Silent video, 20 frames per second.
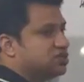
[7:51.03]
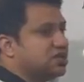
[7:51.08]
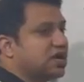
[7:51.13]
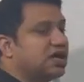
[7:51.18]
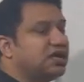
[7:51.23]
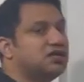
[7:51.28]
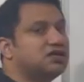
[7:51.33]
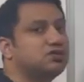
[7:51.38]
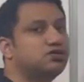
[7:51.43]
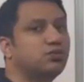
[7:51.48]

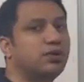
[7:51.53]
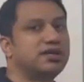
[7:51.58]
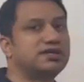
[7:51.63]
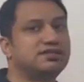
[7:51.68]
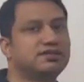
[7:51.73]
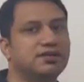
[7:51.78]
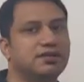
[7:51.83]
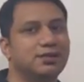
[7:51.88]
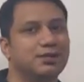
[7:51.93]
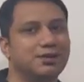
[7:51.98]
challenge
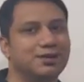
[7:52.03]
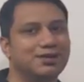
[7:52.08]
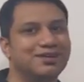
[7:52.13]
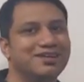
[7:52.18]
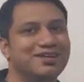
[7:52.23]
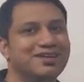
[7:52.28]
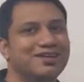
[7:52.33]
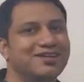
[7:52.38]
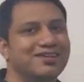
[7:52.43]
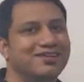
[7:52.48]
twice a year.
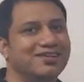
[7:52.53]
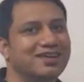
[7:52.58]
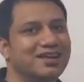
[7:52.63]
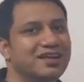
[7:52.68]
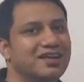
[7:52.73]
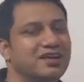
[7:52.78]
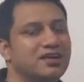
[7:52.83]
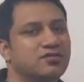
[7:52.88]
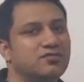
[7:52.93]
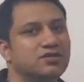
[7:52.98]

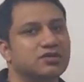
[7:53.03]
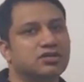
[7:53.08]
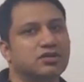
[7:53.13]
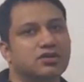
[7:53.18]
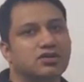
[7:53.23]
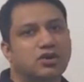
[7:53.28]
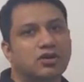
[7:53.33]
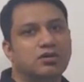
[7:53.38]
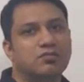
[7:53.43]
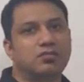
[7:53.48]
Okay, which will
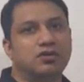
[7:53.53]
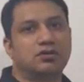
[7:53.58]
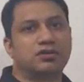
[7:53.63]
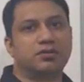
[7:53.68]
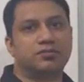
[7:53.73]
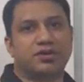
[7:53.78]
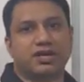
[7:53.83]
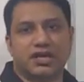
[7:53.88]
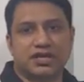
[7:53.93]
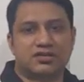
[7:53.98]
talk about
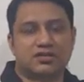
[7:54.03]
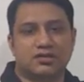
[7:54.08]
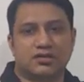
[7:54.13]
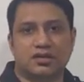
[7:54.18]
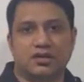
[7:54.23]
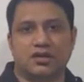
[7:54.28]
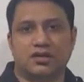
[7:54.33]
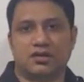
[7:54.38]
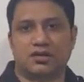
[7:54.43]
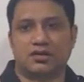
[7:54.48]
the biggest
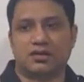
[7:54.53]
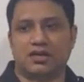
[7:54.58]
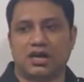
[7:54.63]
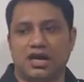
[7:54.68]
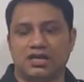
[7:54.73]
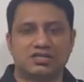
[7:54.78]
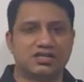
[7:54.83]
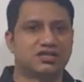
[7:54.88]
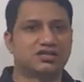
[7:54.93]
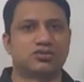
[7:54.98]

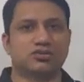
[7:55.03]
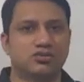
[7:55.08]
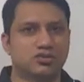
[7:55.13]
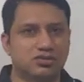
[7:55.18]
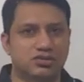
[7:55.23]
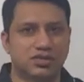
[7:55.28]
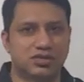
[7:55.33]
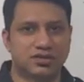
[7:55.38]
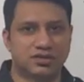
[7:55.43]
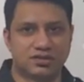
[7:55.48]
largest
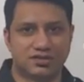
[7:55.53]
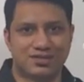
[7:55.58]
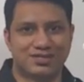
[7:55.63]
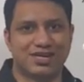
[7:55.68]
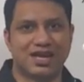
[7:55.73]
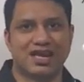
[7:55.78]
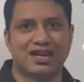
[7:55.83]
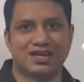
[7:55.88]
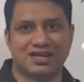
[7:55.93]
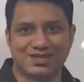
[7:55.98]
loser
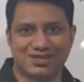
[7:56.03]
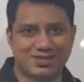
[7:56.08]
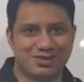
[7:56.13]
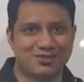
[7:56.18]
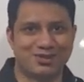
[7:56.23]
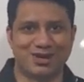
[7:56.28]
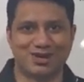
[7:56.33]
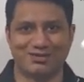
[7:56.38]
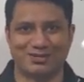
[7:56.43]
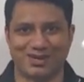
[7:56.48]
challenge or
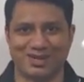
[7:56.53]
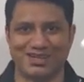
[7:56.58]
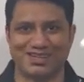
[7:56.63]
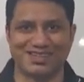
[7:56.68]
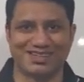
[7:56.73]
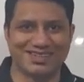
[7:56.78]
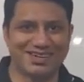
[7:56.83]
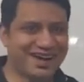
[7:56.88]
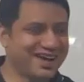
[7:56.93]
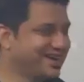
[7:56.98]
whatever it
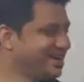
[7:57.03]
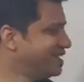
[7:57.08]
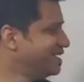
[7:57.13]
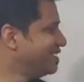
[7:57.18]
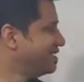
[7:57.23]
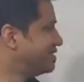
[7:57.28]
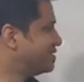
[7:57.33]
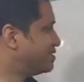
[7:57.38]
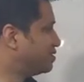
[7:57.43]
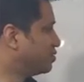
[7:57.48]
is, right?
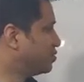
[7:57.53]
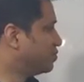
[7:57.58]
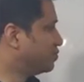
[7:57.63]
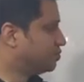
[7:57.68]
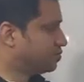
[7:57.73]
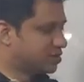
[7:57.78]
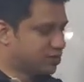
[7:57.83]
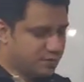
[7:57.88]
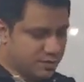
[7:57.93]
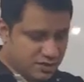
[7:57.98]
So
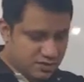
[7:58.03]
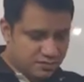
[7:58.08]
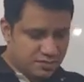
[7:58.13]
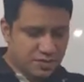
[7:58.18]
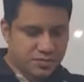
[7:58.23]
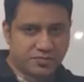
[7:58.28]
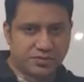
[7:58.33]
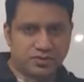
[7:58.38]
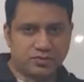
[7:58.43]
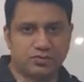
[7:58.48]
which means
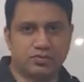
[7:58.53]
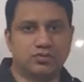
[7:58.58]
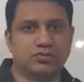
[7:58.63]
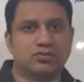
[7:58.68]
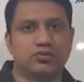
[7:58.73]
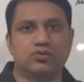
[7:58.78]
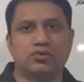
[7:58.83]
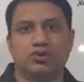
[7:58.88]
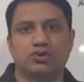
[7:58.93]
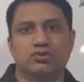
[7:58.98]

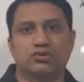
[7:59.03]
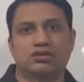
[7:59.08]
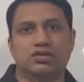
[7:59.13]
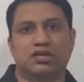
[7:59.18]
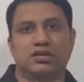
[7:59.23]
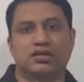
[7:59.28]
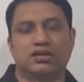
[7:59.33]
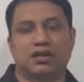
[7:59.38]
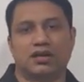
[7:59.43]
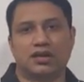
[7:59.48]
people who lose
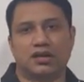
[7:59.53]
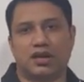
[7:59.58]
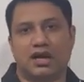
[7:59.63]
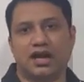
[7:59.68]
the